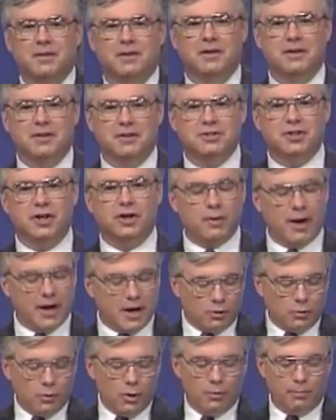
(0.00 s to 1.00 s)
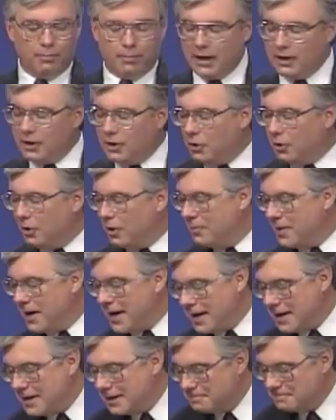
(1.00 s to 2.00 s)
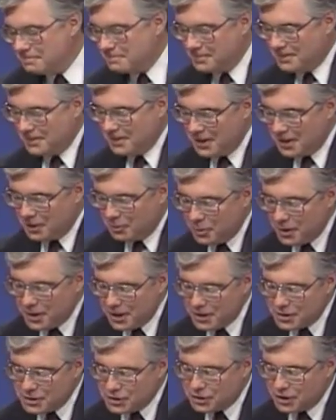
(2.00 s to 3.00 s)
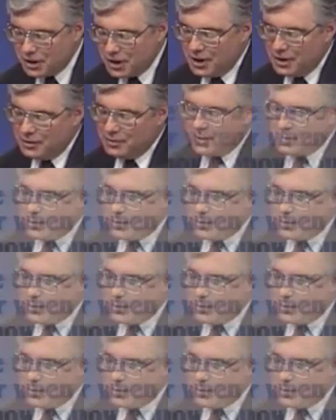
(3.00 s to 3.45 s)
There's a great quote by Lola May. It reads, there